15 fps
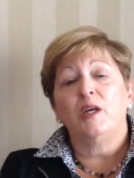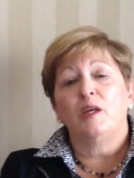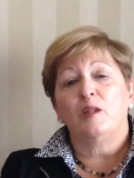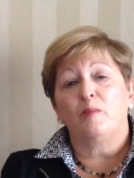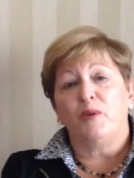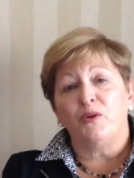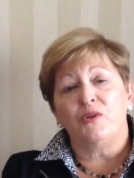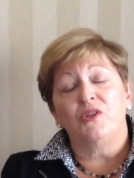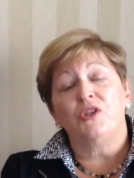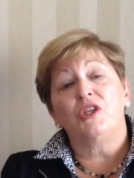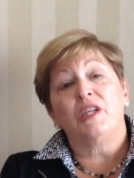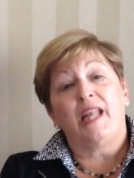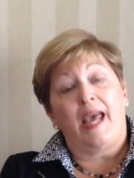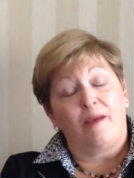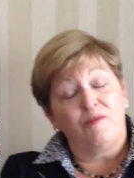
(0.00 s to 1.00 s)
the person
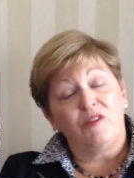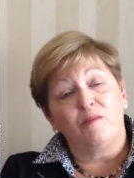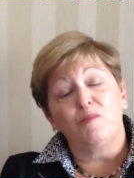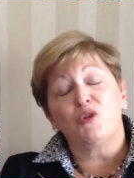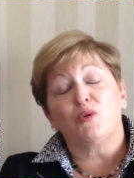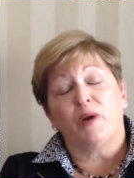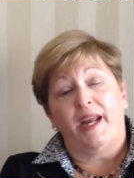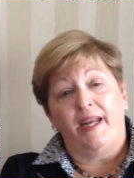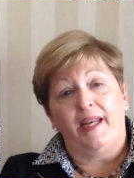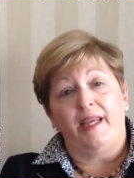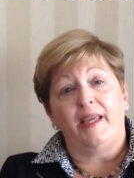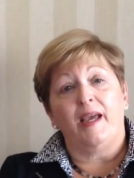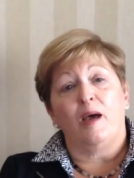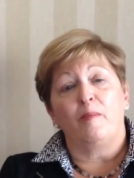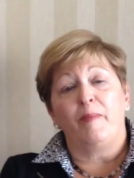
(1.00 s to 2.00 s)
should have some
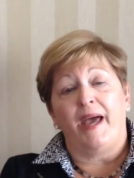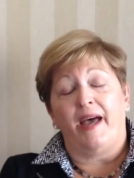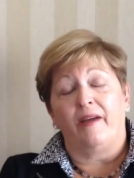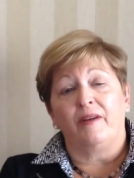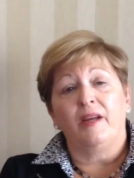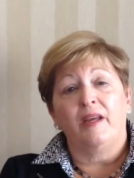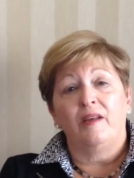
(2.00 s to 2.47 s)
training about